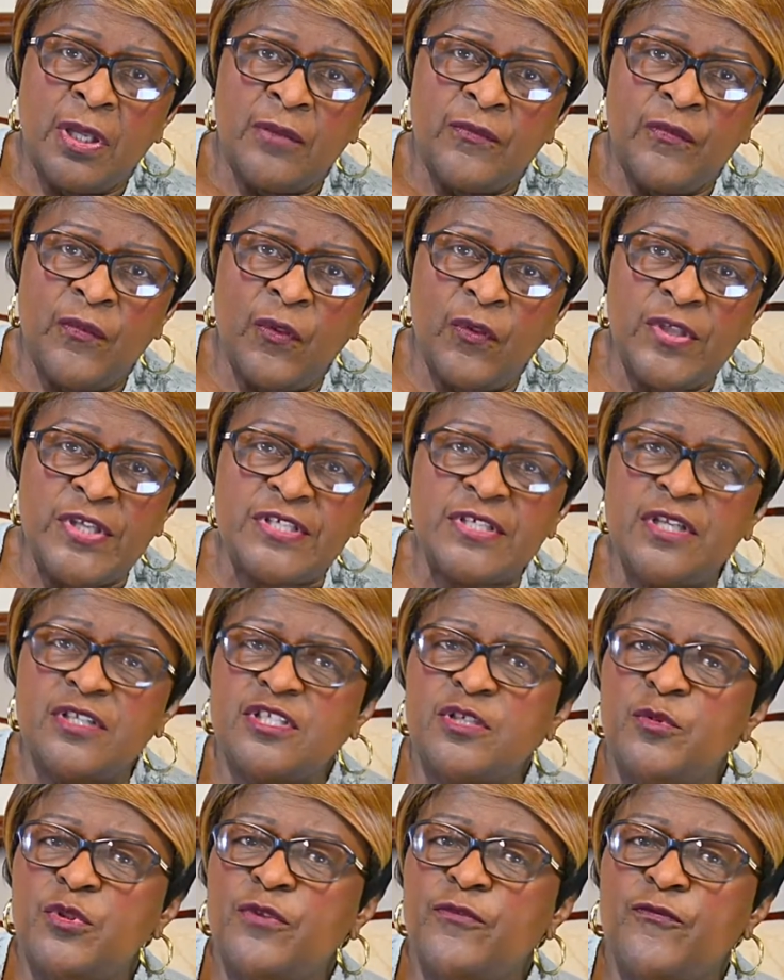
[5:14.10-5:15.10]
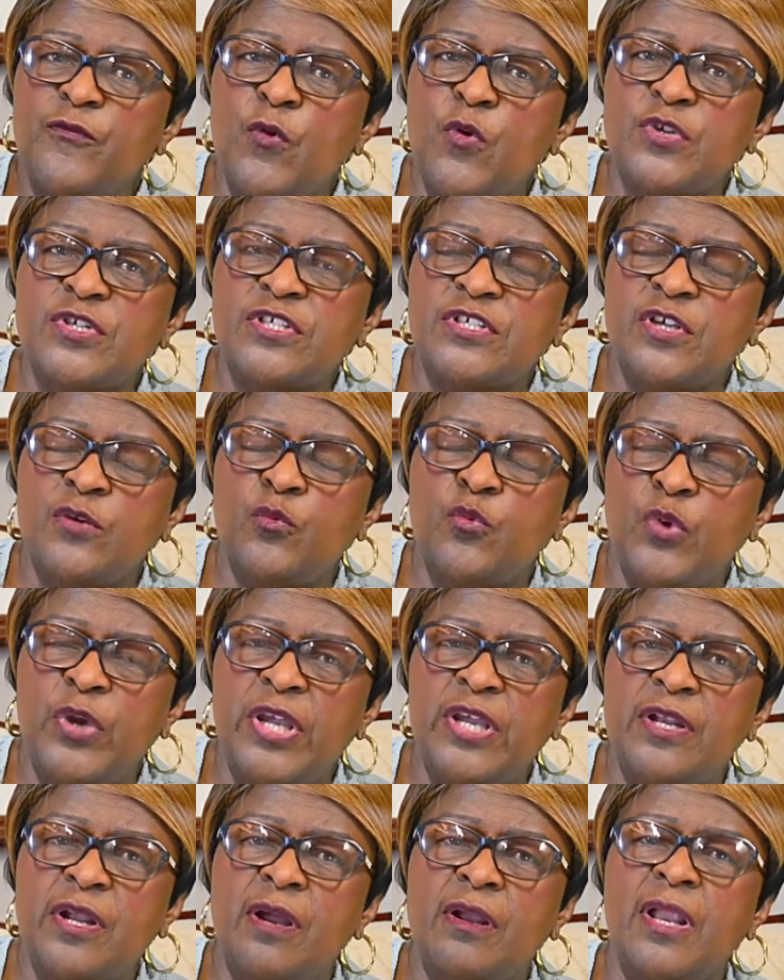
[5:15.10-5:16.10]
These are some of the forces that
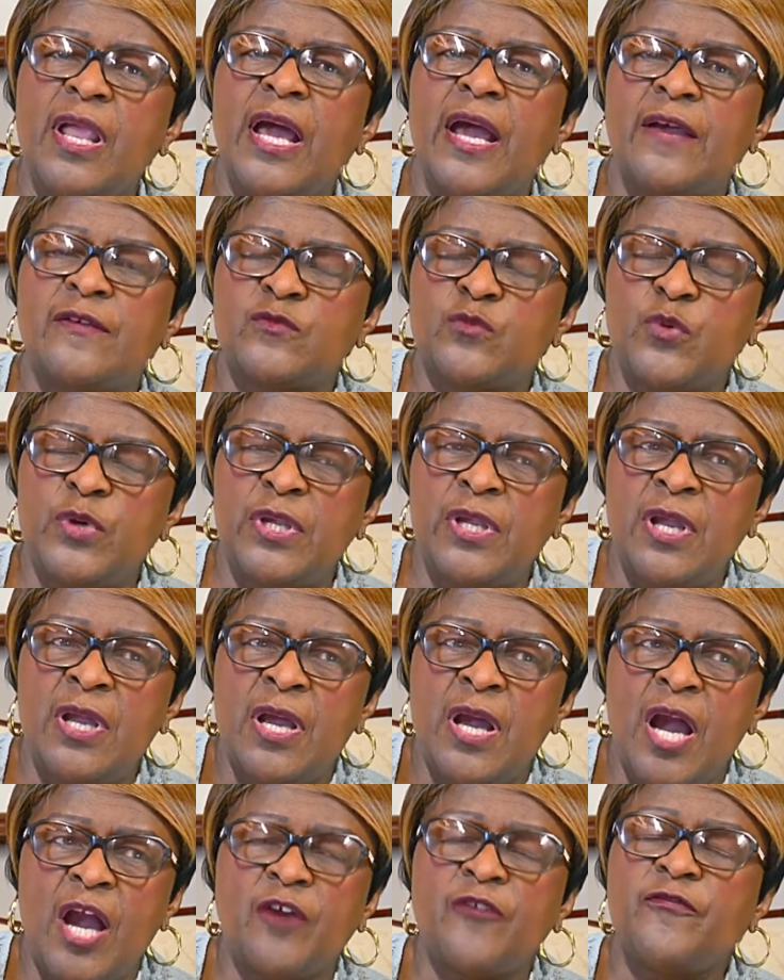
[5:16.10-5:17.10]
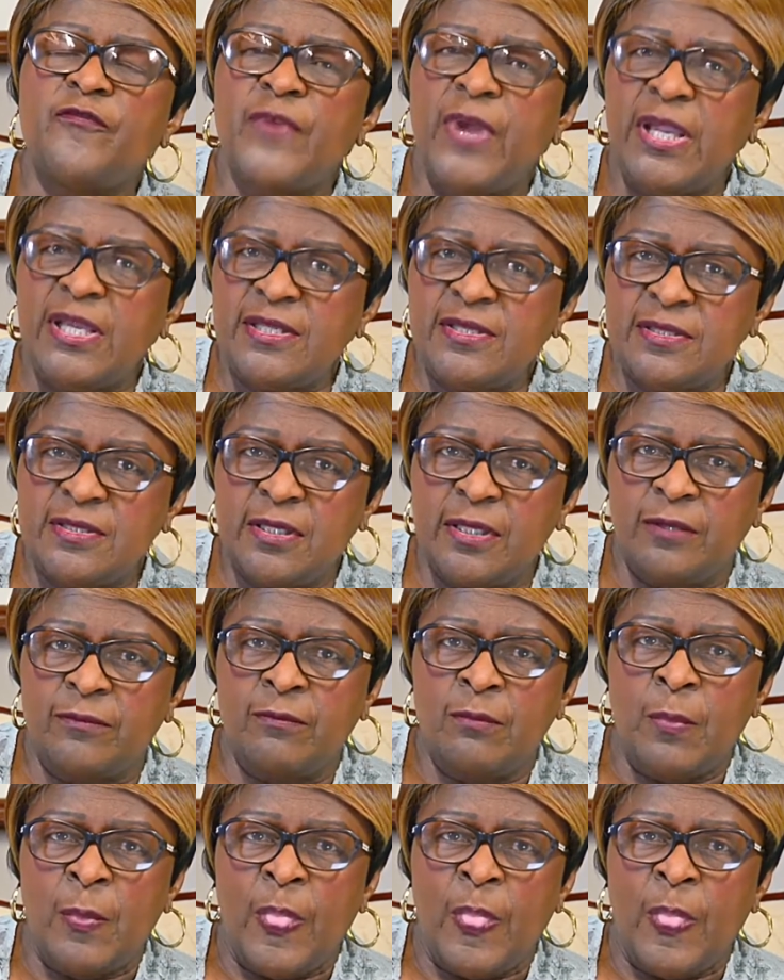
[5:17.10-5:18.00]
we in our lives, we are facing.